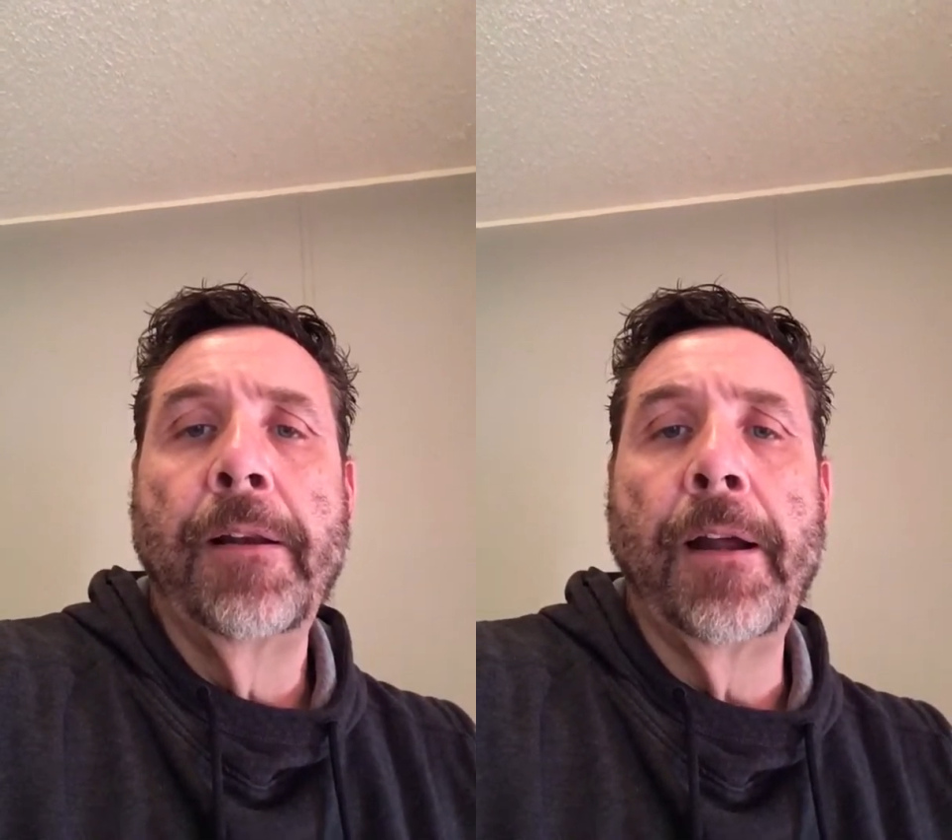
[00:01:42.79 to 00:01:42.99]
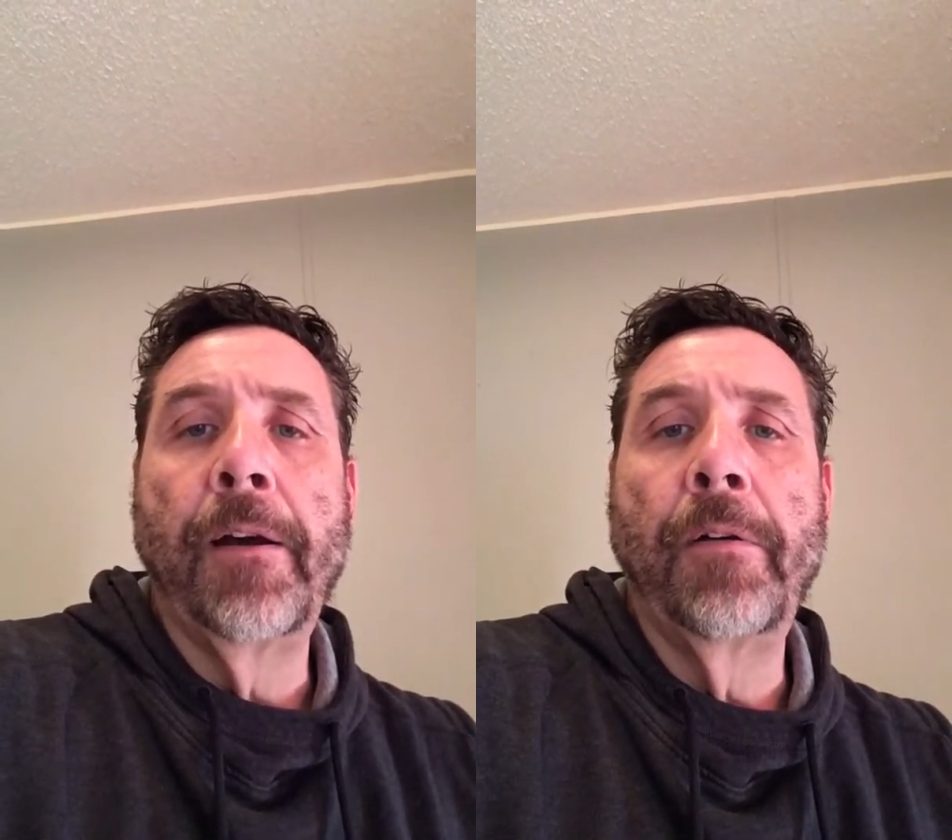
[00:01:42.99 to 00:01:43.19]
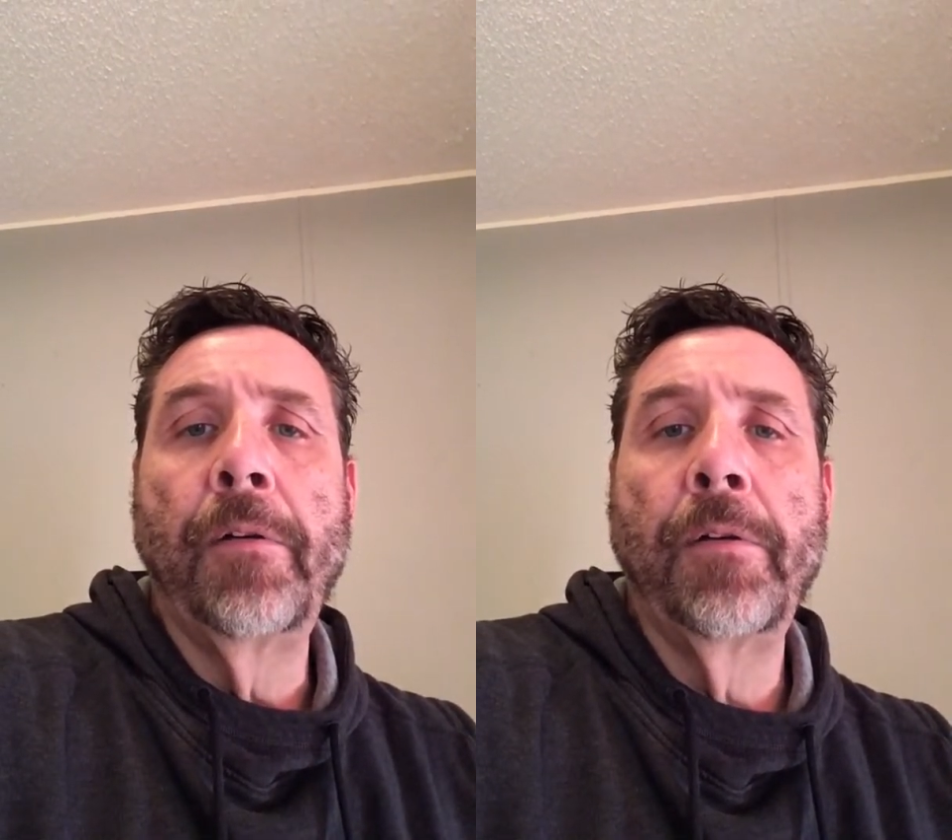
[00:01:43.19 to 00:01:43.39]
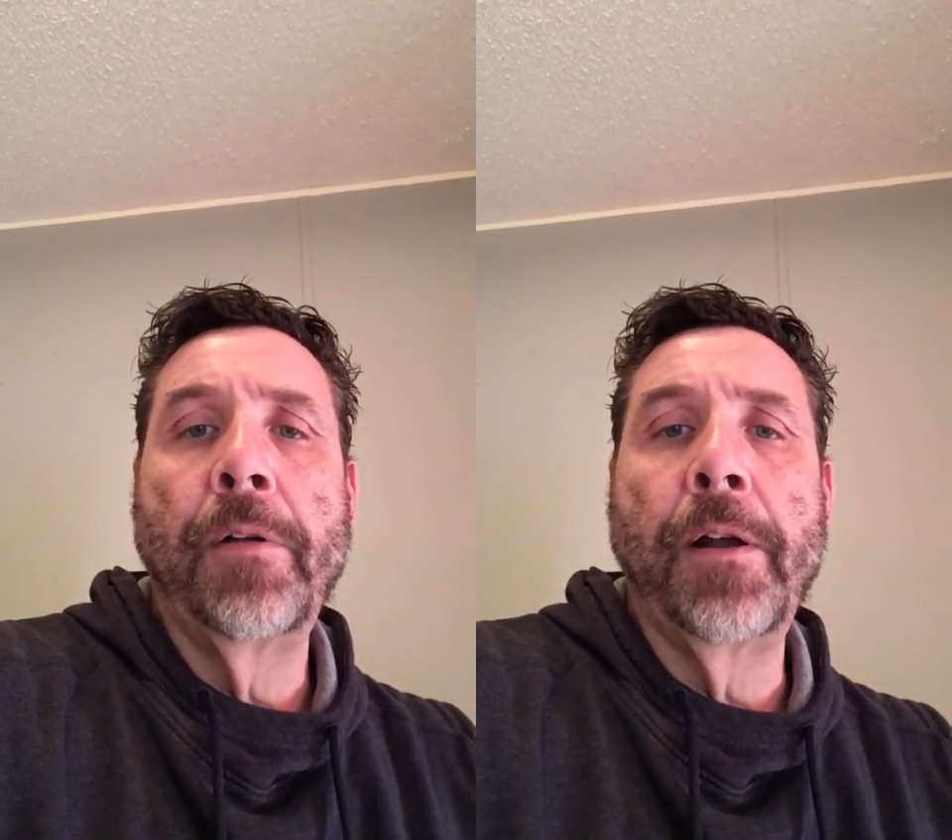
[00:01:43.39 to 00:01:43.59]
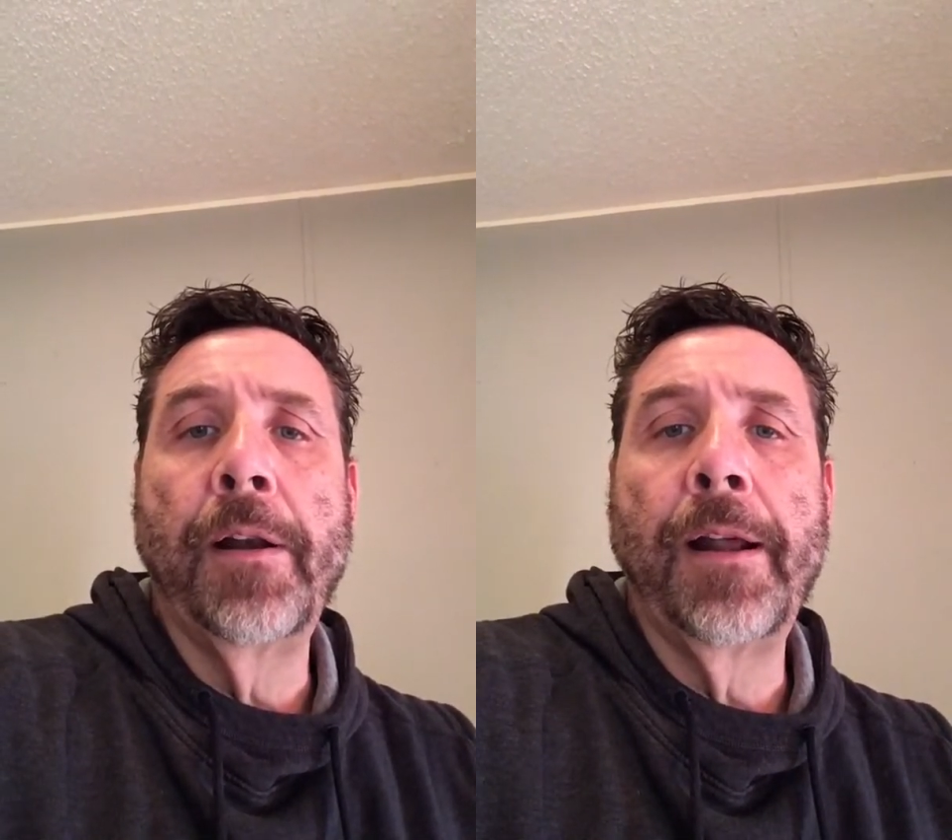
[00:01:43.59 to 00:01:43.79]
Now,
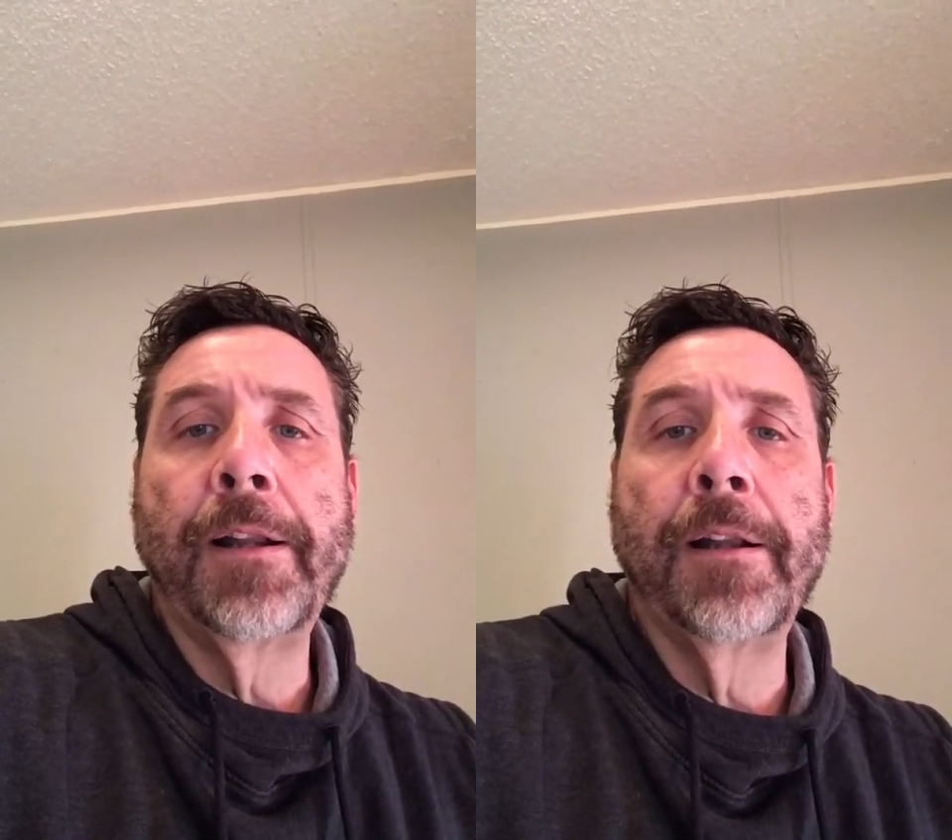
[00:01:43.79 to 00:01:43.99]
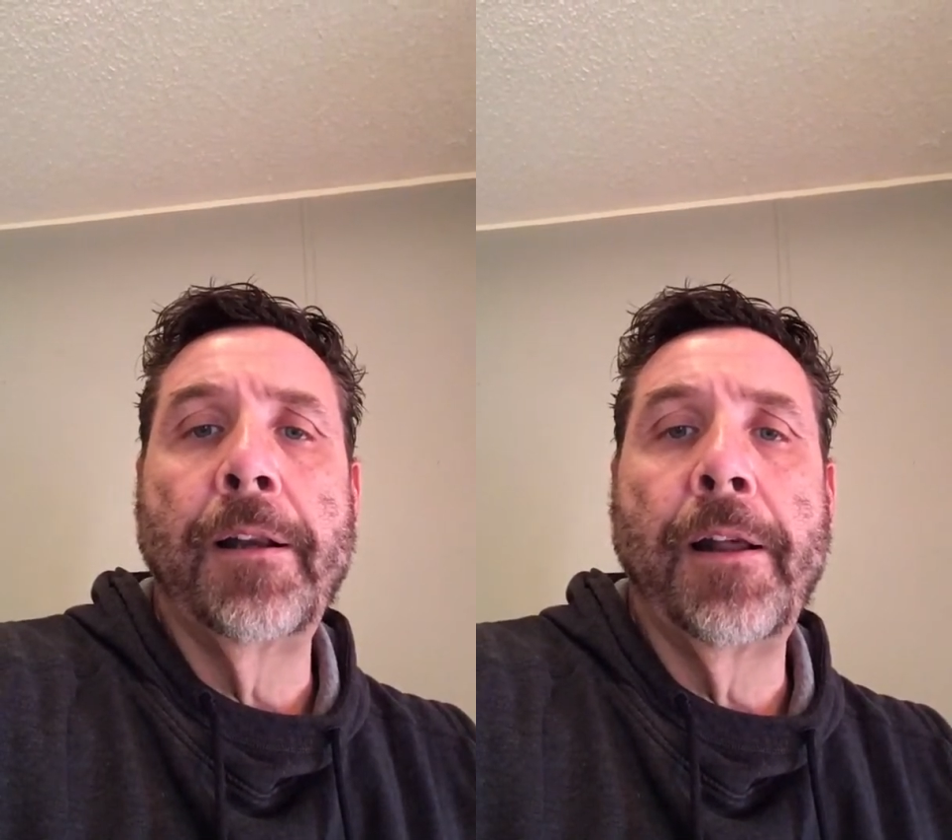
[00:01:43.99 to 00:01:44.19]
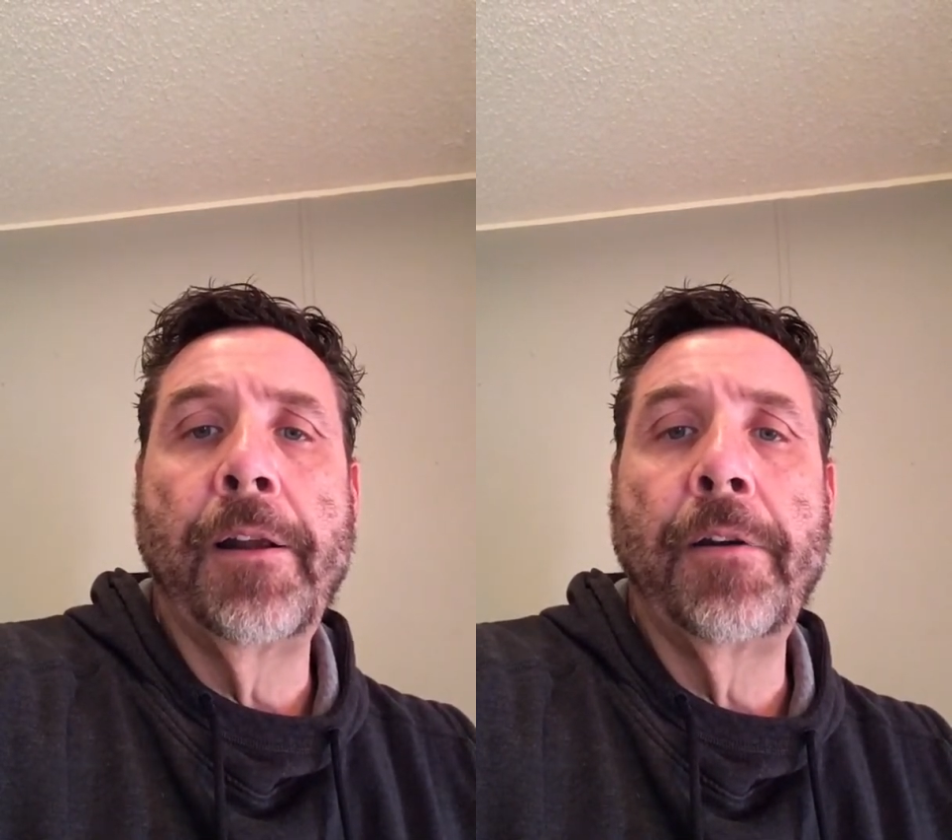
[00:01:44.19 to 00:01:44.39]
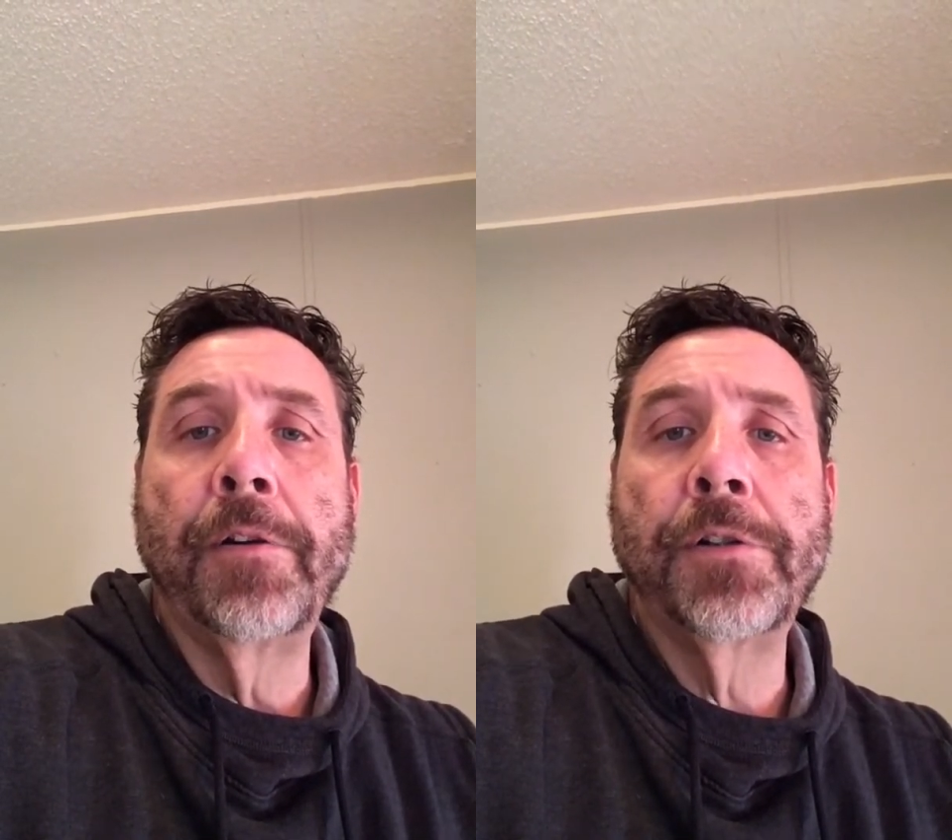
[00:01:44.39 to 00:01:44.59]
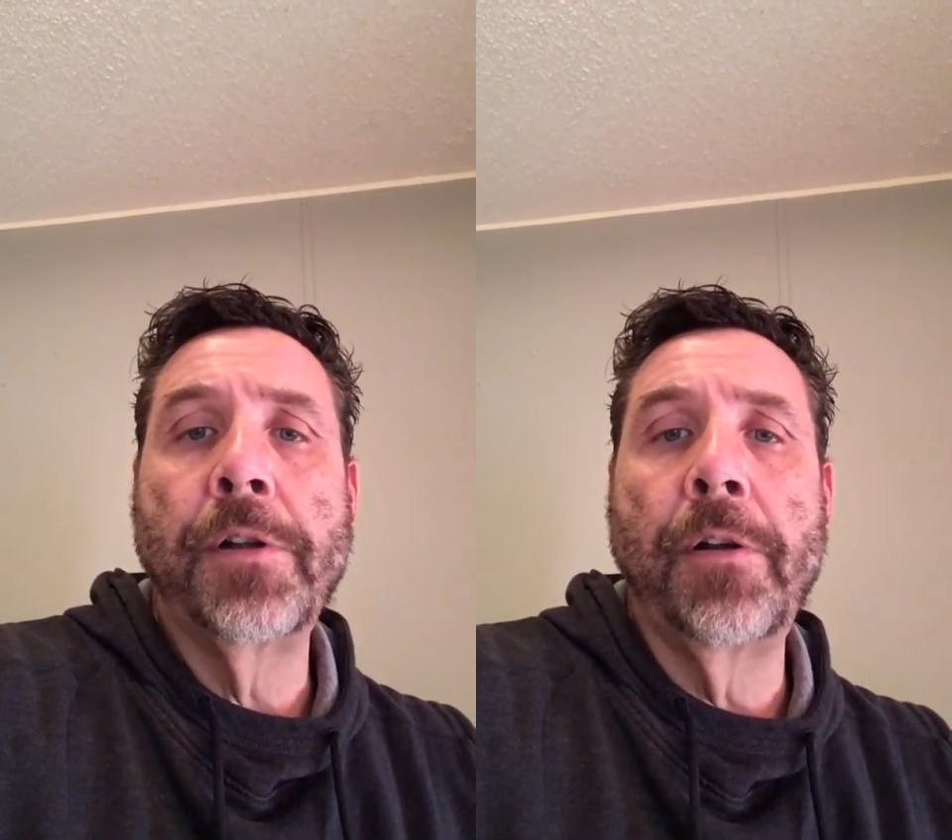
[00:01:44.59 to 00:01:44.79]
unlike the
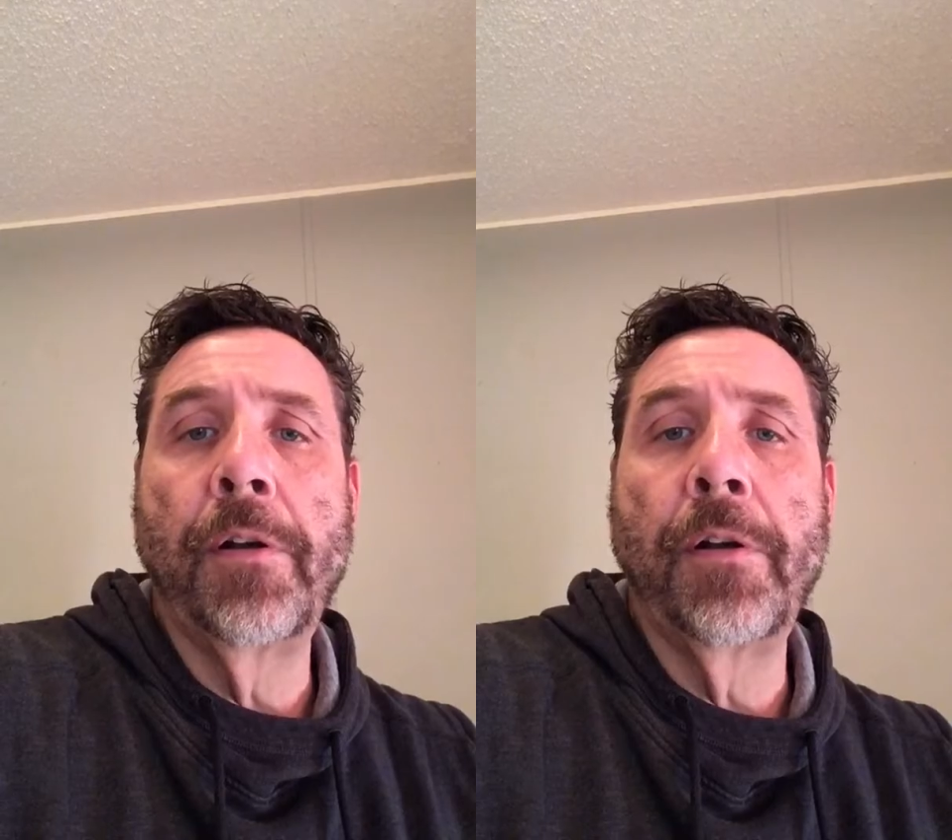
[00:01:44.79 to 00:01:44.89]
letters